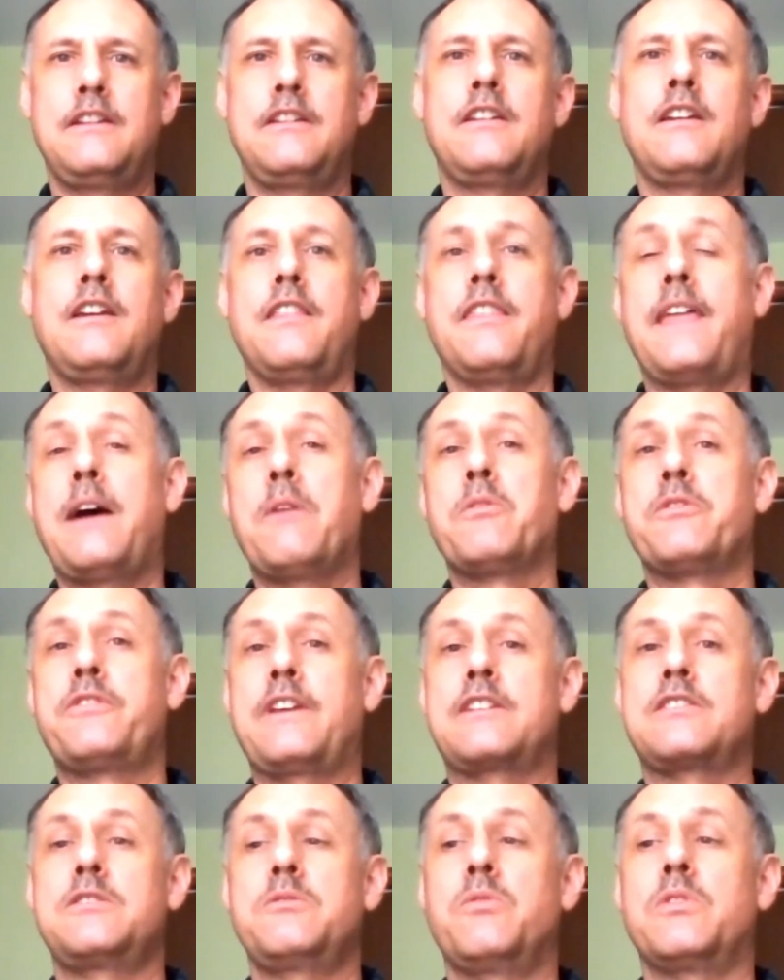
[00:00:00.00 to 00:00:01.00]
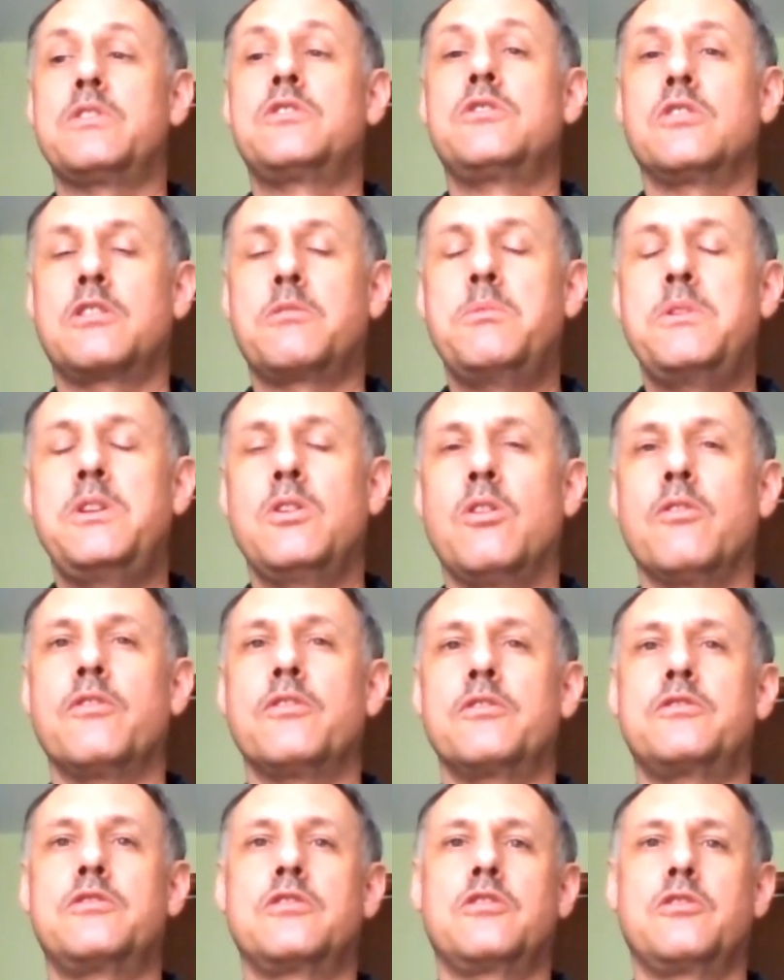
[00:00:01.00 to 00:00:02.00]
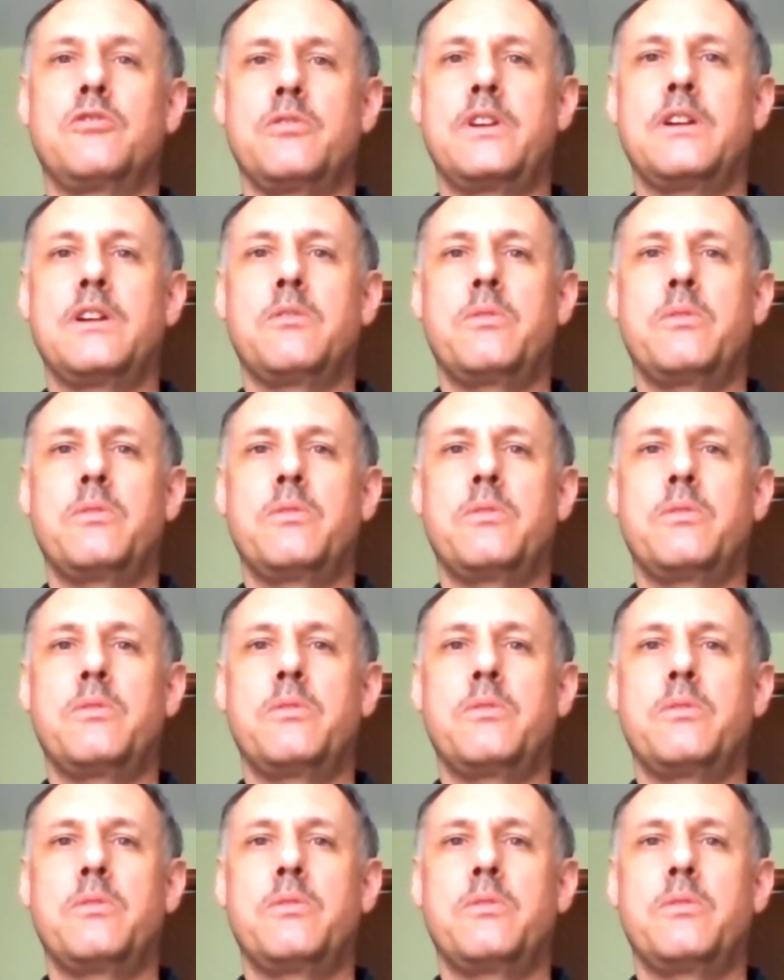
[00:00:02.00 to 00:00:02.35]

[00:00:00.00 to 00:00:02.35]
And that was actually what took me over to Korea.